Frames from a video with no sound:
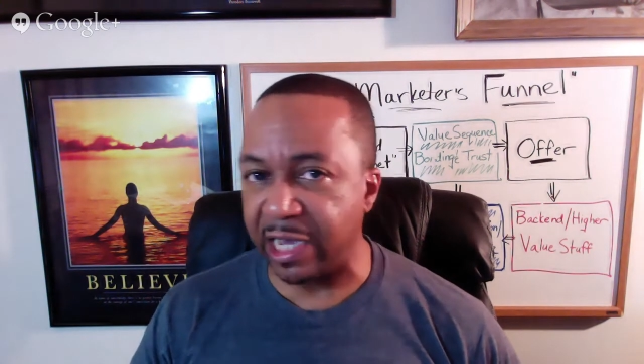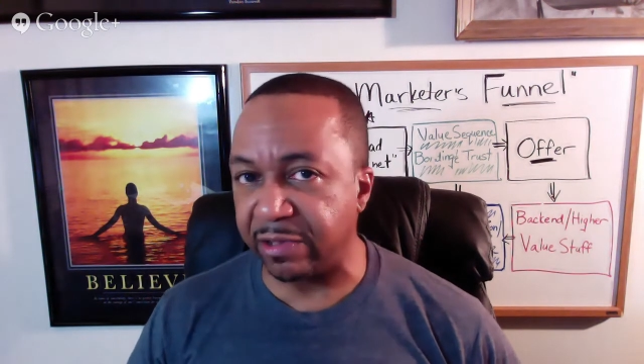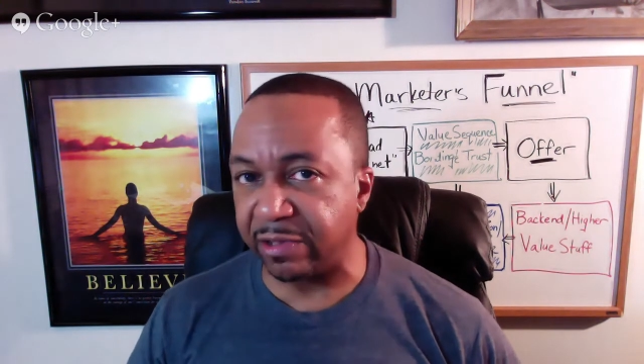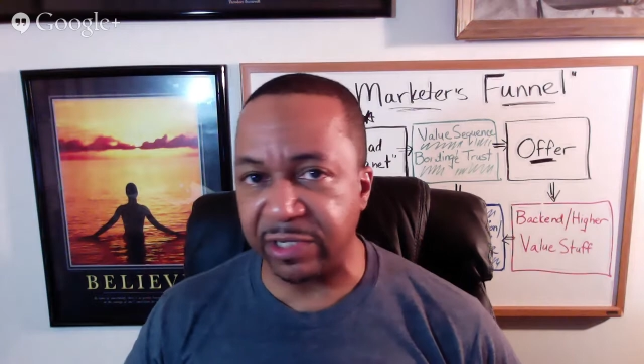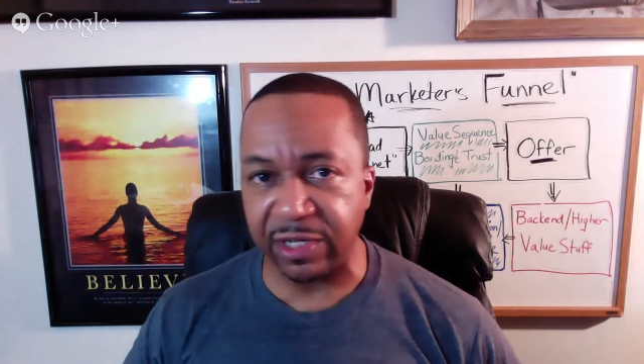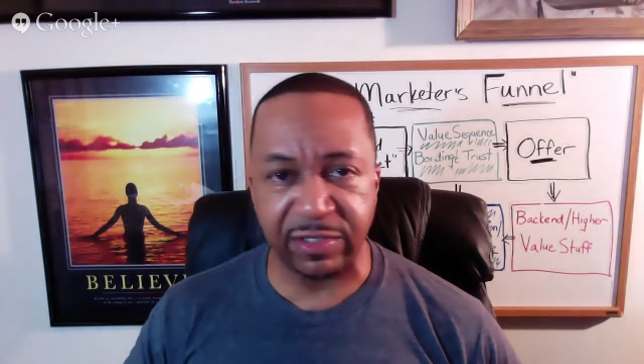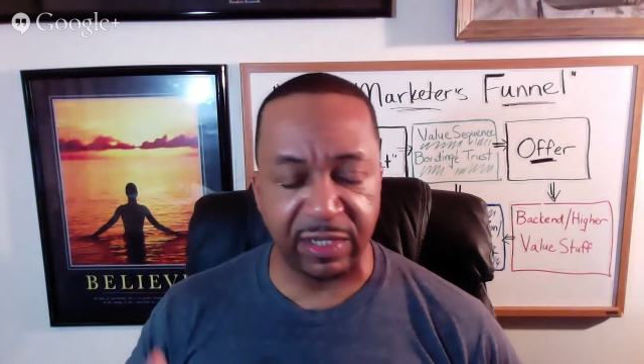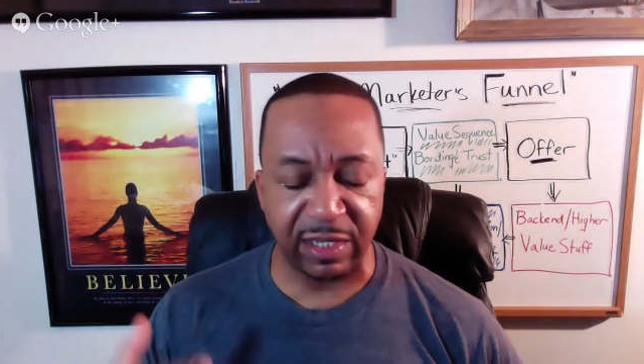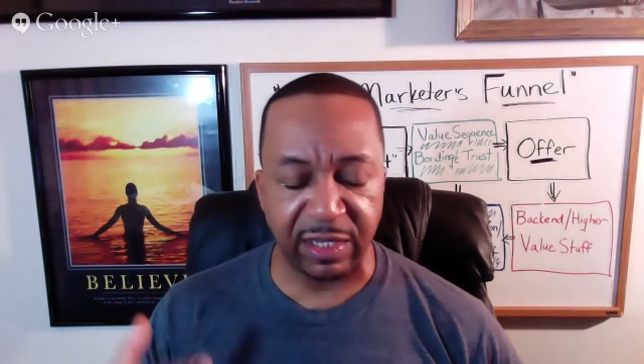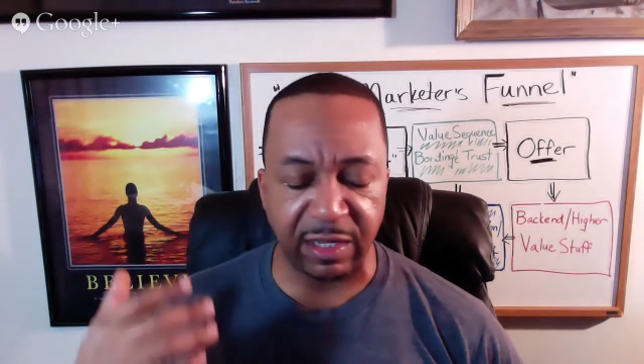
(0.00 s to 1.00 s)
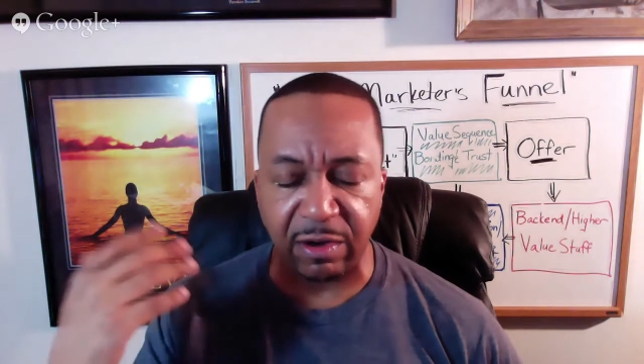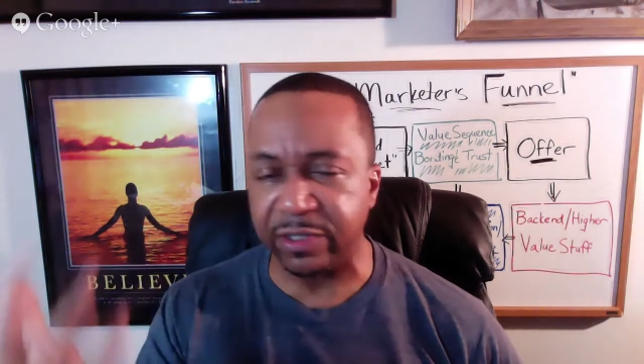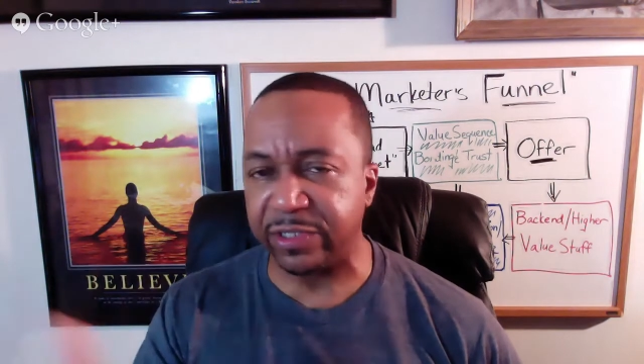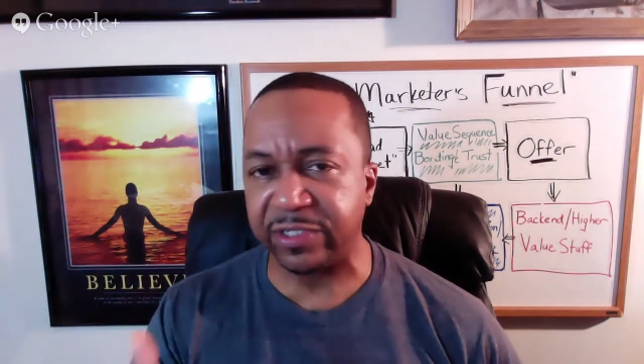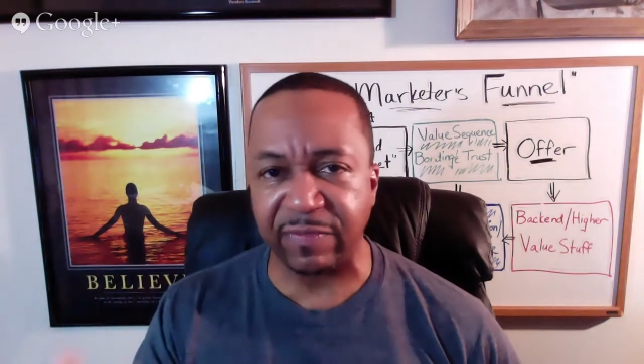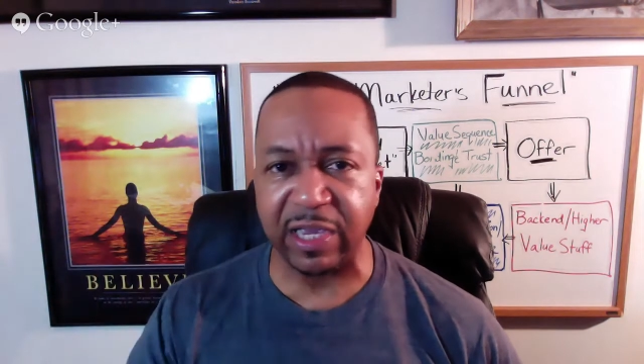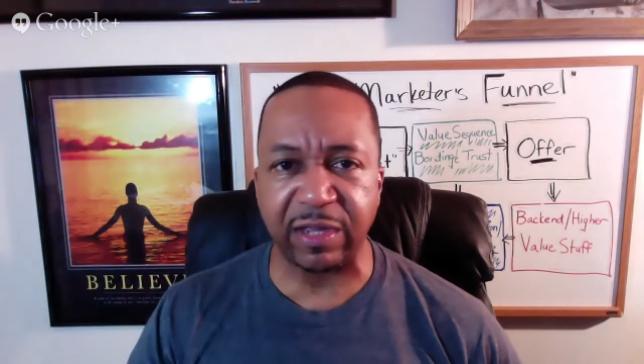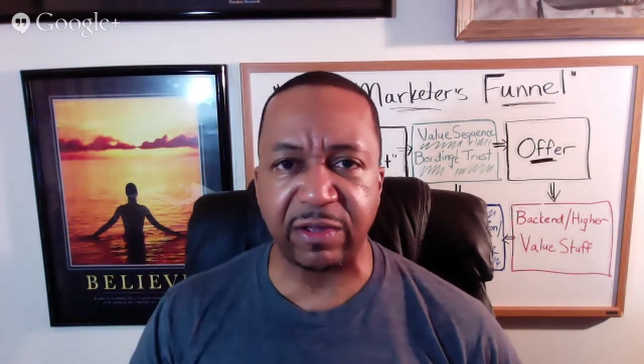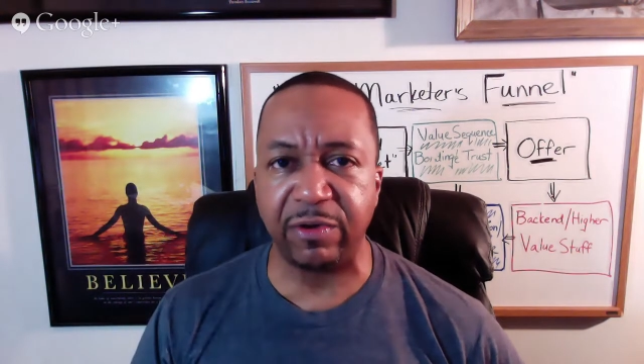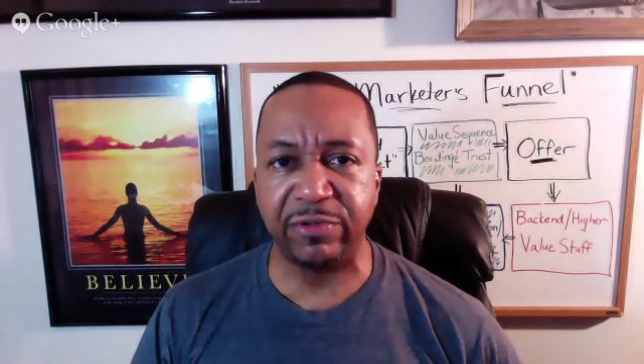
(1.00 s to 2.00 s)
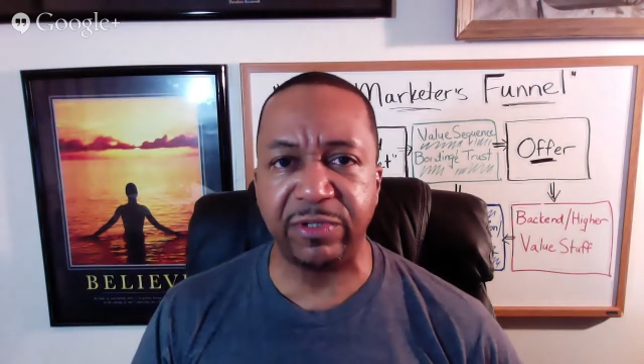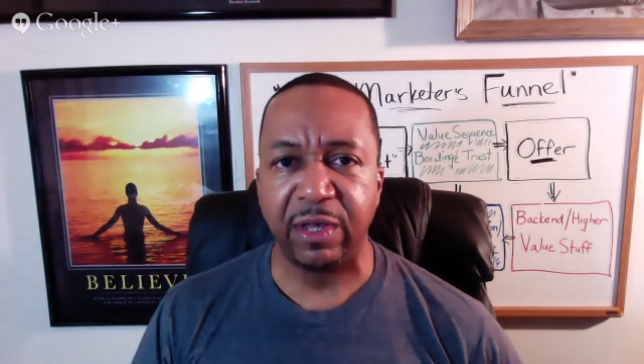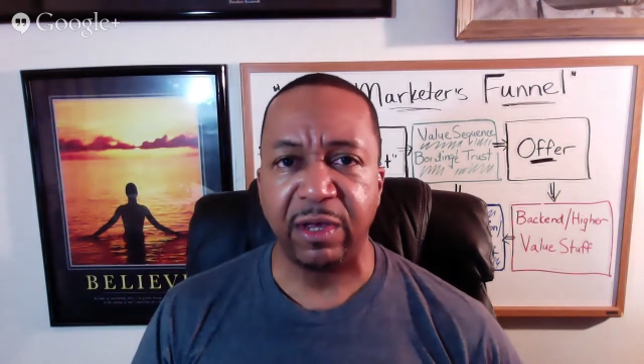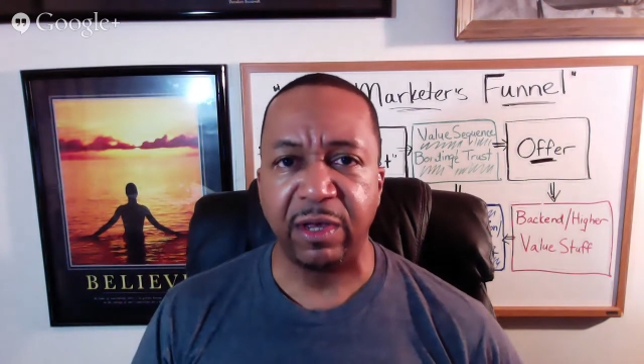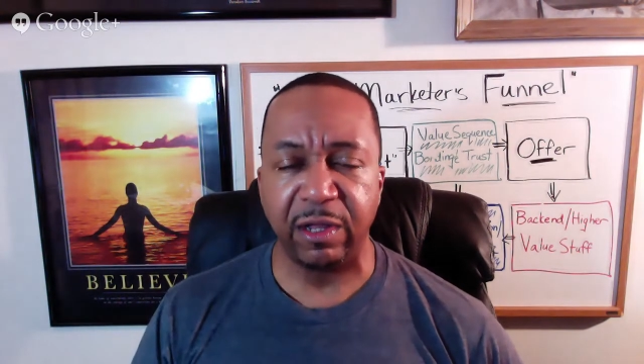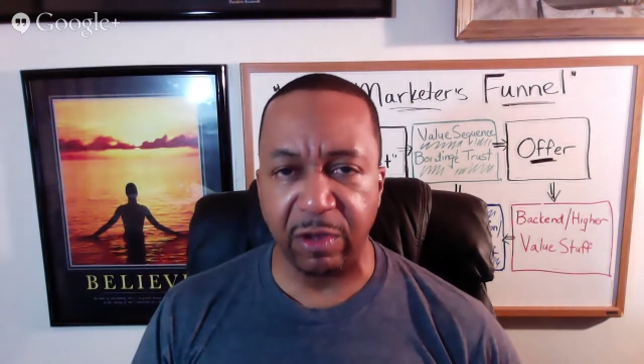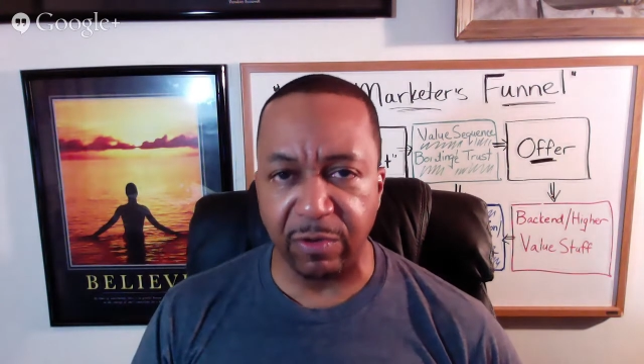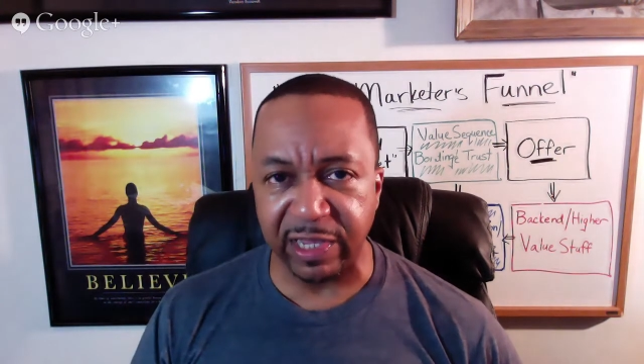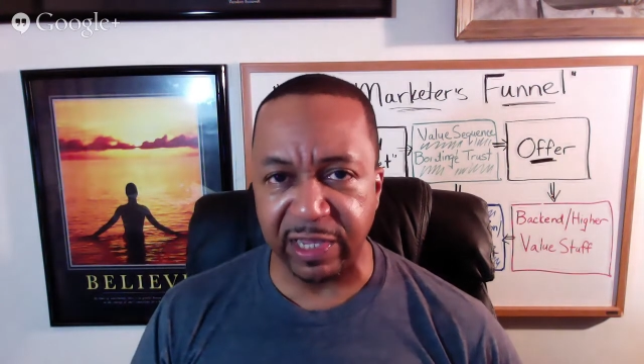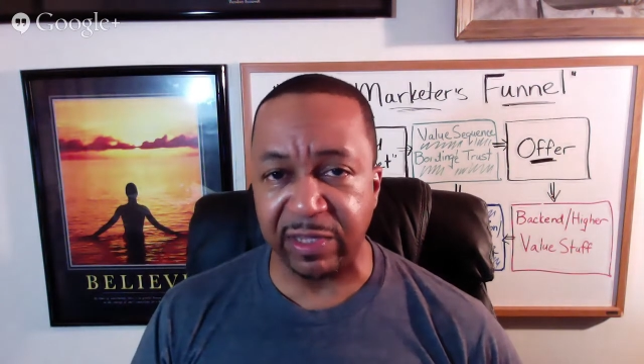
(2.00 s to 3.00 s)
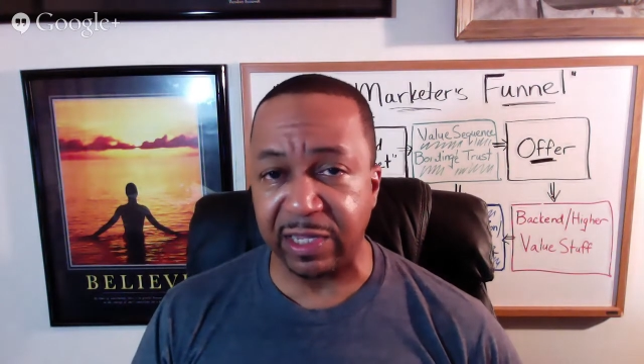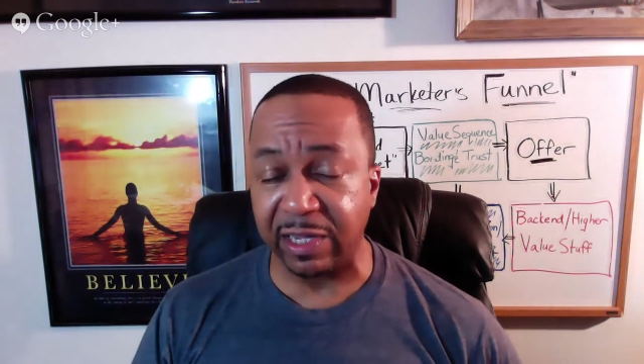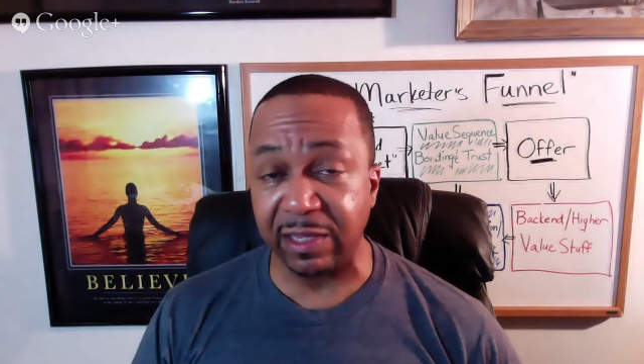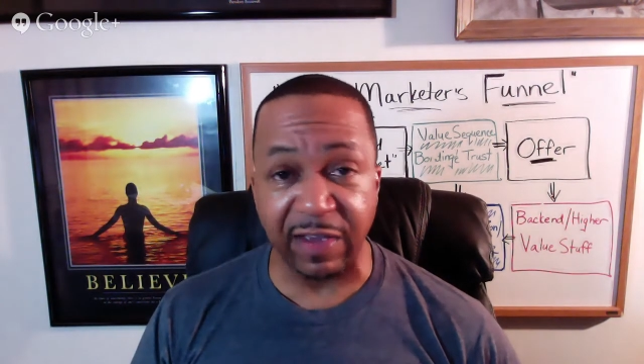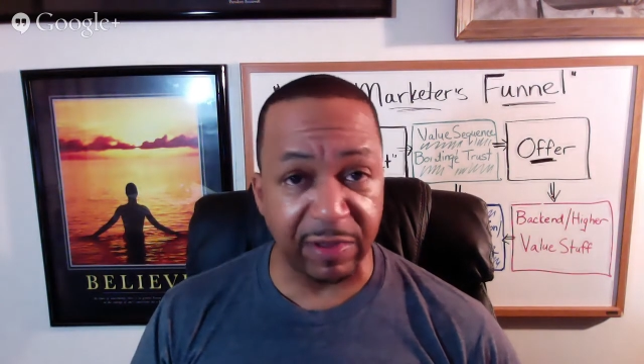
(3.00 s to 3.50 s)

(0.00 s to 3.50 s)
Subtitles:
challenges and all the stuff that goes along with everyday life.